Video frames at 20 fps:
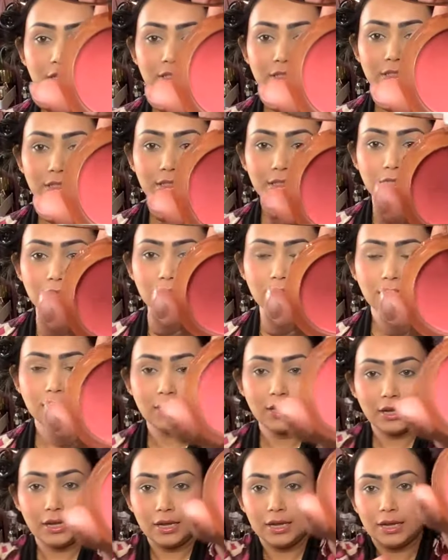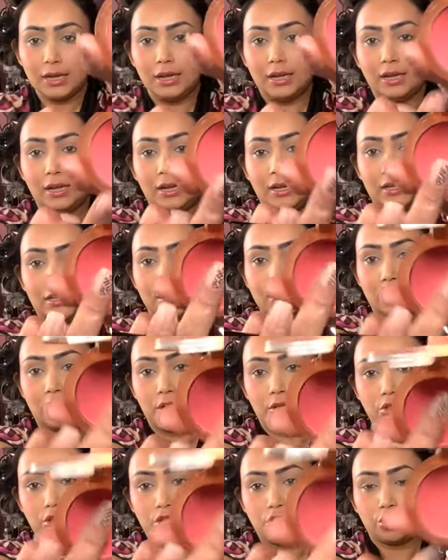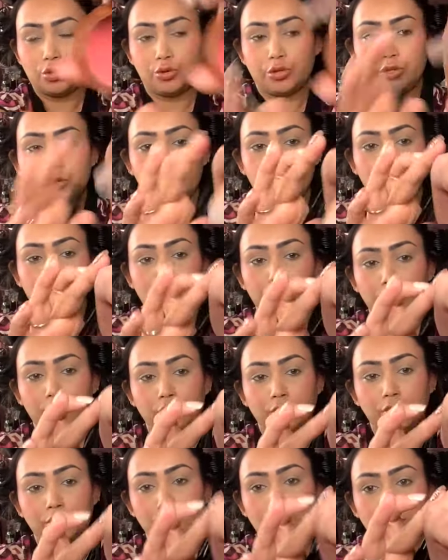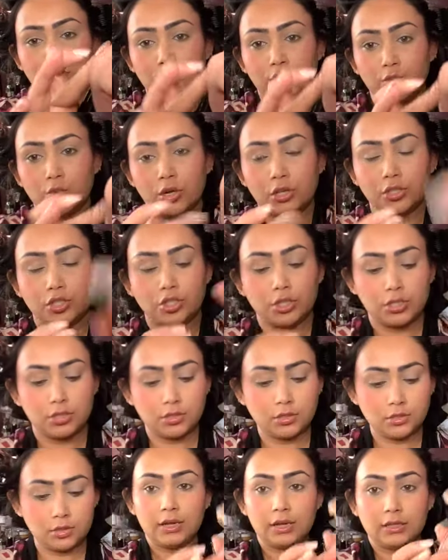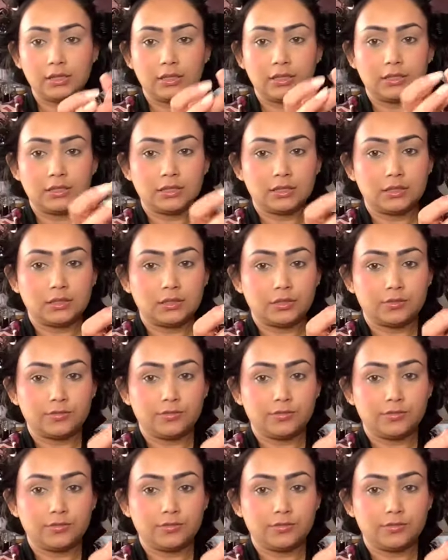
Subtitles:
see. And I'll show you the swatches. And this